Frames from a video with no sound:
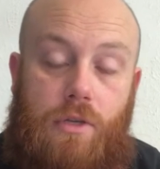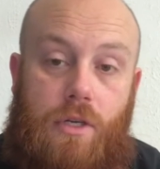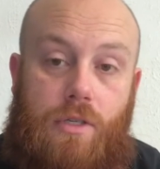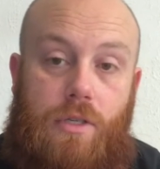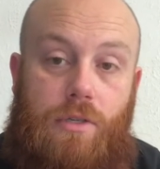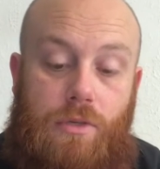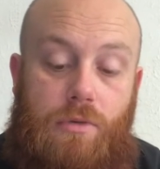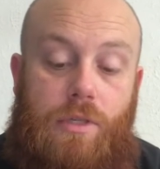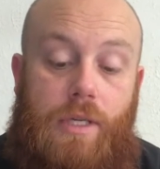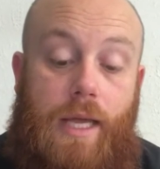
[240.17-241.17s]
does
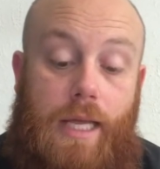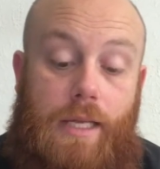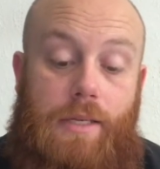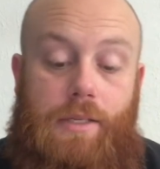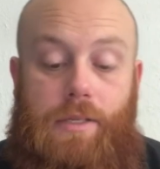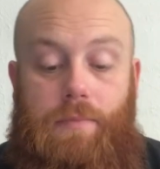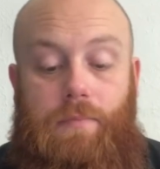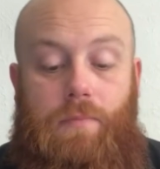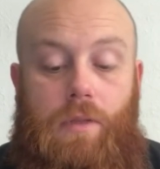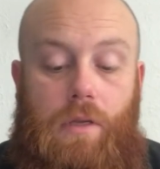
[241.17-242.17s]
duty end.
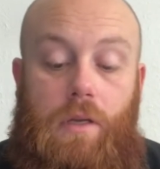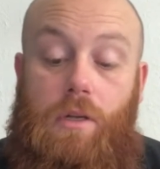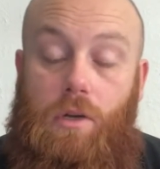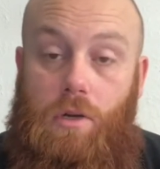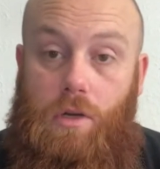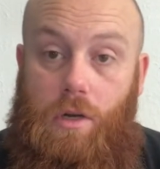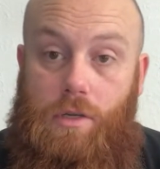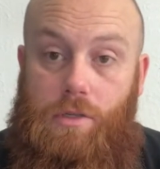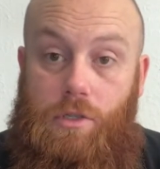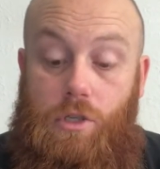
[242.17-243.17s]

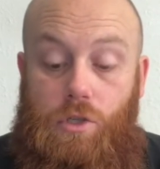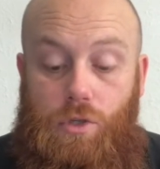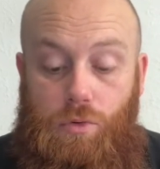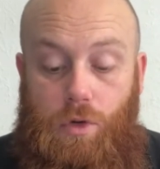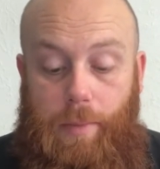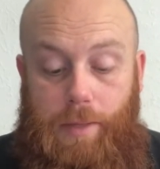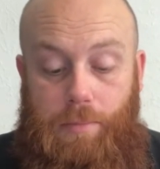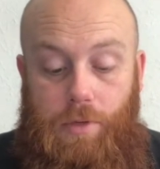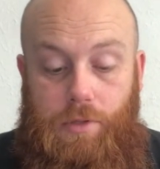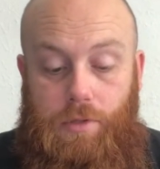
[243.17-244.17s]
Costs 2 command
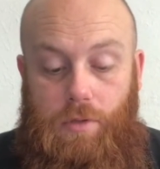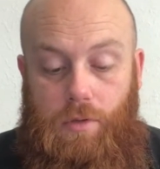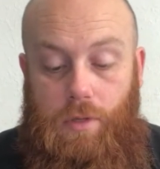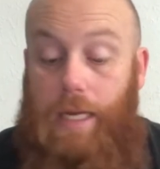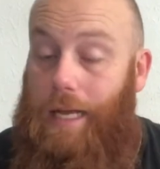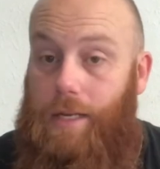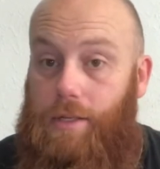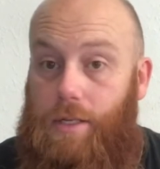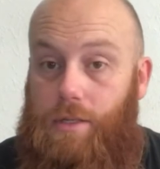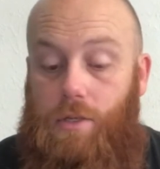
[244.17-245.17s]
points, and
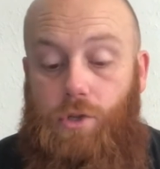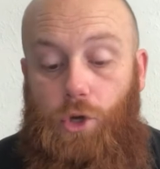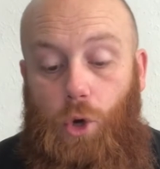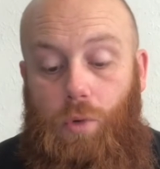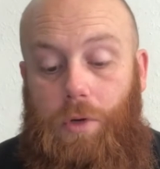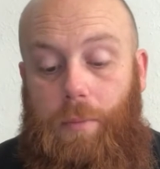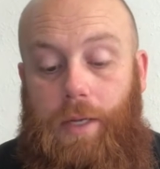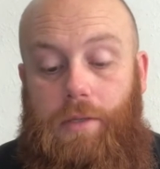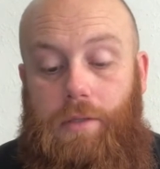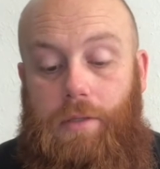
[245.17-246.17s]
it is the
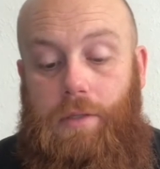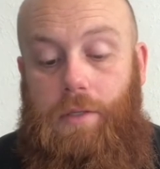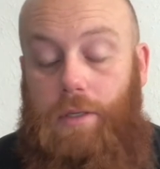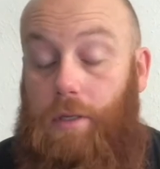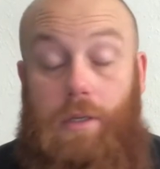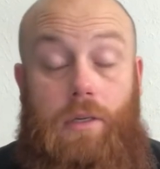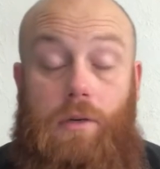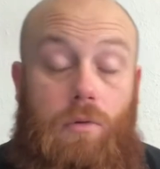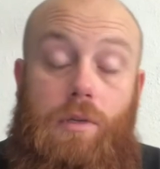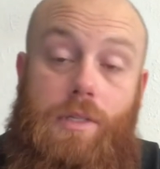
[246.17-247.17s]

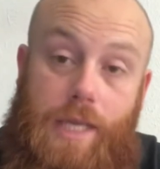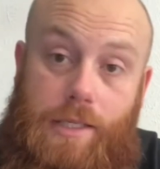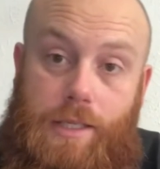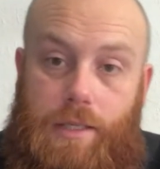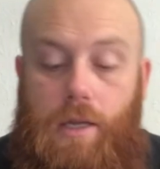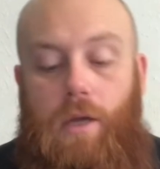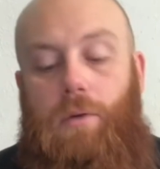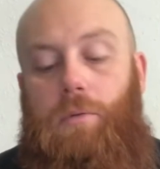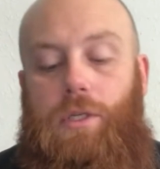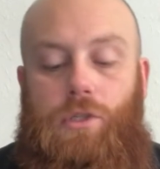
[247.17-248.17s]
only tactic
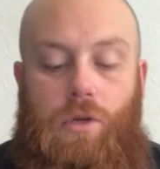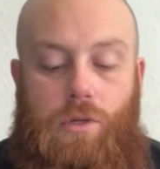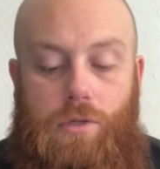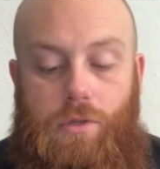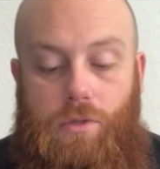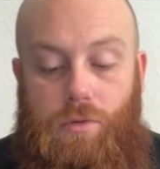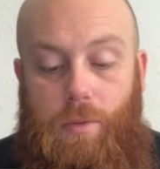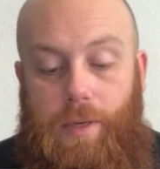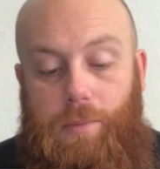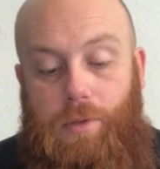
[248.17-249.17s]
which costs 2
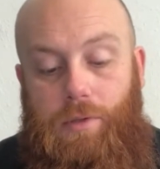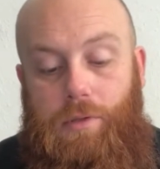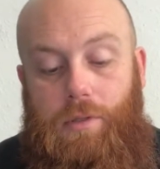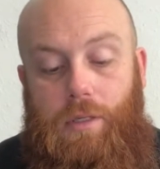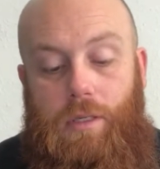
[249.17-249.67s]
command points